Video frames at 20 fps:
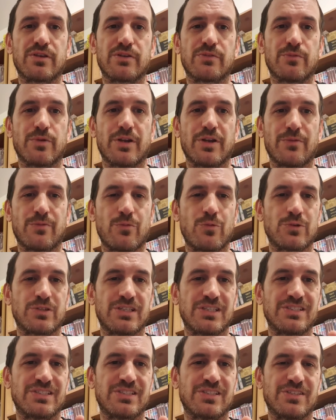when I walked
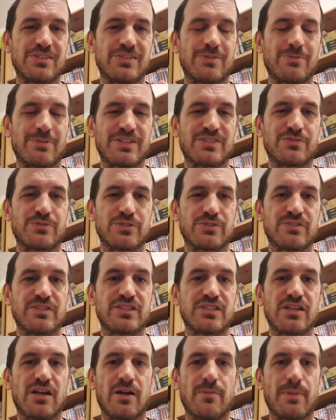into Westwoods
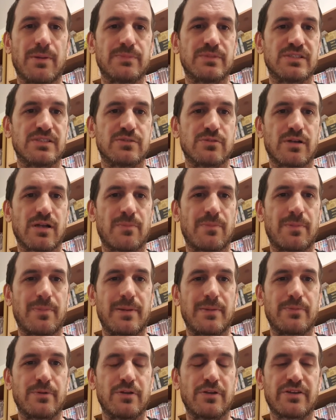originally, I bumped into a couple of
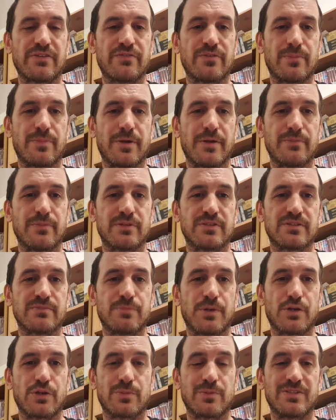people looking for a Pokemon,
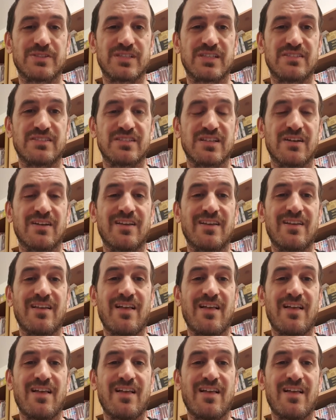Pokemon Center.